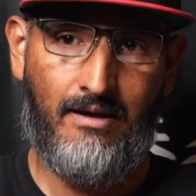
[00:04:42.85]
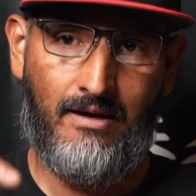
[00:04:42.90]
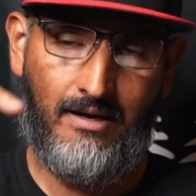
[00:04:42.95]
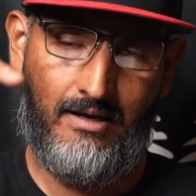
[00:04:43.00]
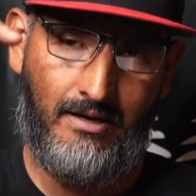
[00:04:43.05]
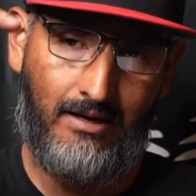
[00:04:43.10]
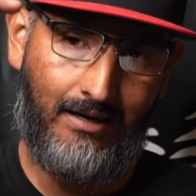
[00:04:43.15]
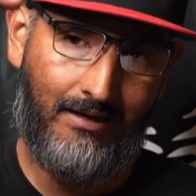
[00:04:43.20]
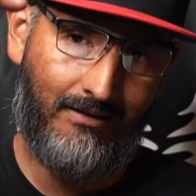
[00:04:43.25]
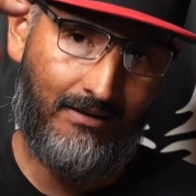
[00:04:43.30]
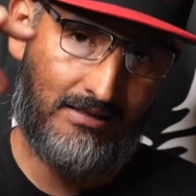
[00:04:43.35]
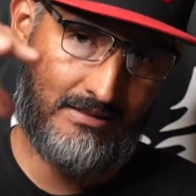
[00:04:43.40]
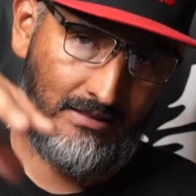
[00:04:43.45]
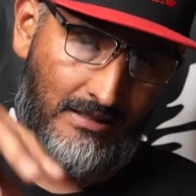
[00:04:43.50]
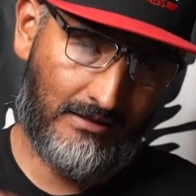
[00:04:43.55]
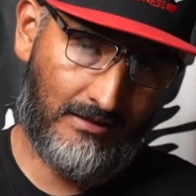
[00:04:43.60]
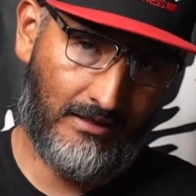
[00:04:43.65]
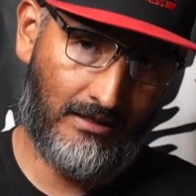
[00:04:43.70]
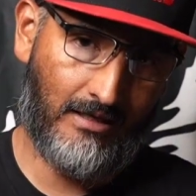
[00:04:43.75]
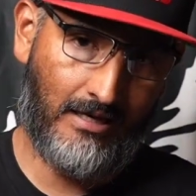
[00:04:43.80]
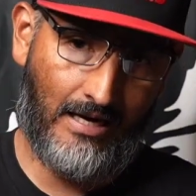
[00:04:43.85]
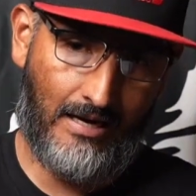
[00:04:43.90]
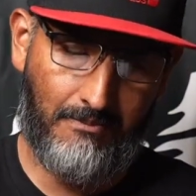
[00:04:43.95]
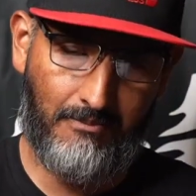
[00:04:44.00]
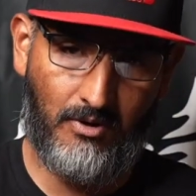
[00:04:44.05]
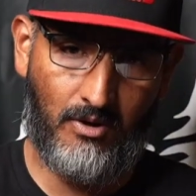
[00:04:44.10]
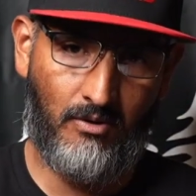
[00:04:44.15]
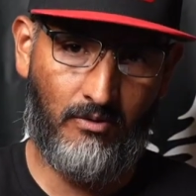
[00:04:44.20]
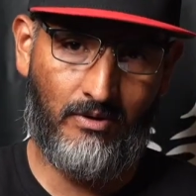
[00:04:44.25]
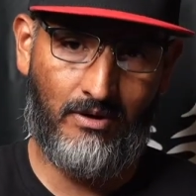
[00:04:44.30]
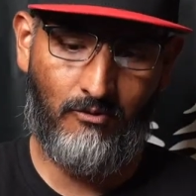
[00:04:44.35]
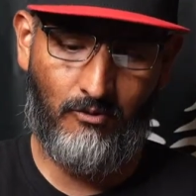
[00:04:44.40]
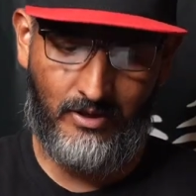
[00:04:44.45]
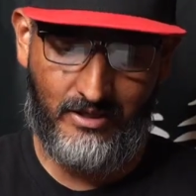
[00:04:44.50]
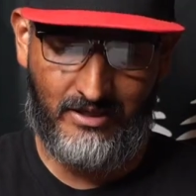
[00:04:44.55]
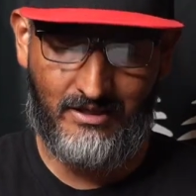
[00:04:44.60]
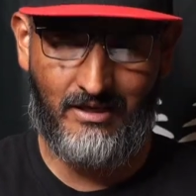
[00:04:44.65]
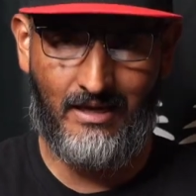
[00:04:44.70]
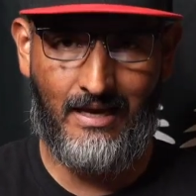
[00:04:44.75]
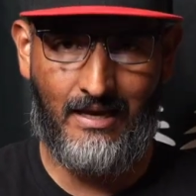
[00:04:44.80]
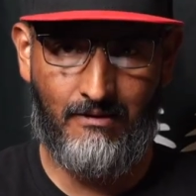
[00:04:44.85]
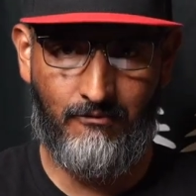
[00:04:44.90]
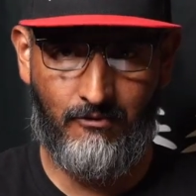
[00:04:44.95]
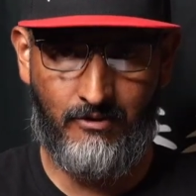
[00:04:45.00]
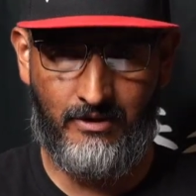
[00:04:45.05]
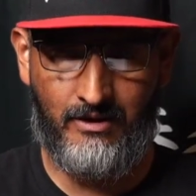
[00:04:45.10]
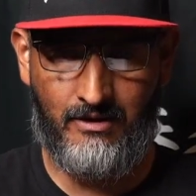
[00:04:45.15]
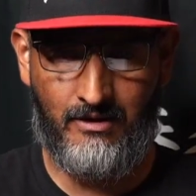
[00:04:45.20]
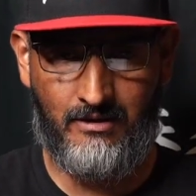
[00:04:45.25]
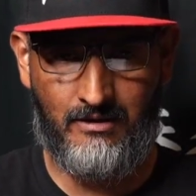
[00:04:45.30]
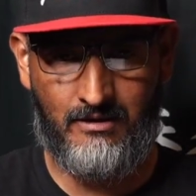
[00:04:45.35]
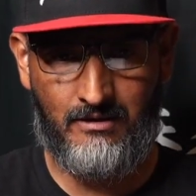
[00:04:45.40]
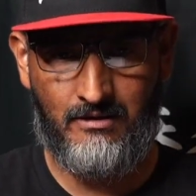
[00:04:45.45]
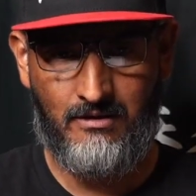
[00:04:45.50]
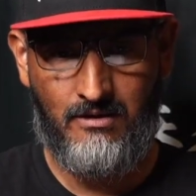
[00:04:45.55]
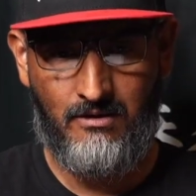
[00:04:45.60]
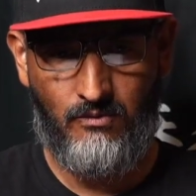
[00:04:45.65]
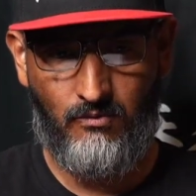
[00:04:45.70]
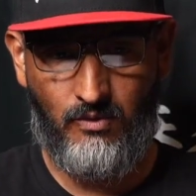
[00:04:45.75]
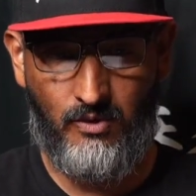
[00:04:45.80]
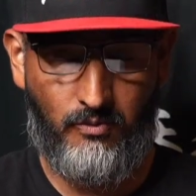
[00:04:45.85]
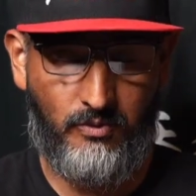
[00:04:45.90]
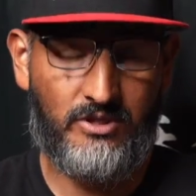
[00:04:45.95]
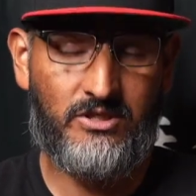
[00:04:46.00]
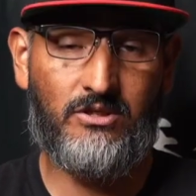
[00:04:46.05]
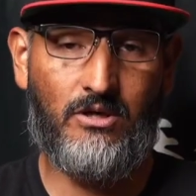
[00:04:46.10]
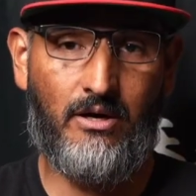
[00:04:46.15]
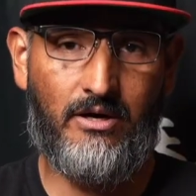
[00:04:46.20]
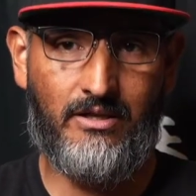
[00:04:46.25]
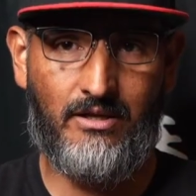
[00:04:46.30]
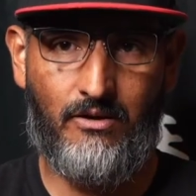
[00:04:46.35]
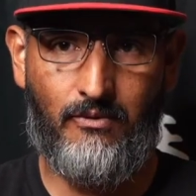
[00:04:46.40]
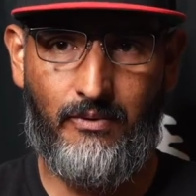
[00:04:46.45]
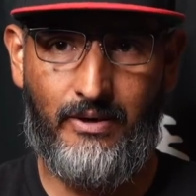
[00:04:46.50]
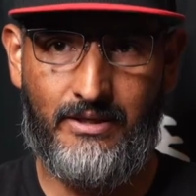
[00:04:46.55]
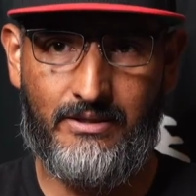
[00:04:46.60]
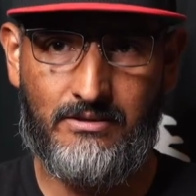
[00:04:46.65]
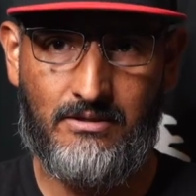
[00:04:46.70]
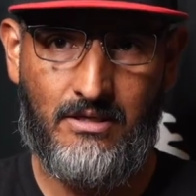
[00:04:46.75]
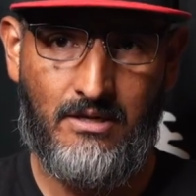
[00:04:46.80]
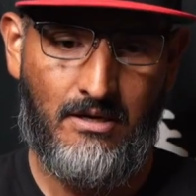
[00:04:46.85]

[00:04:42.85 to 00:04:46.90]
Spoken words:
Again, that's at the campground where we start in the race.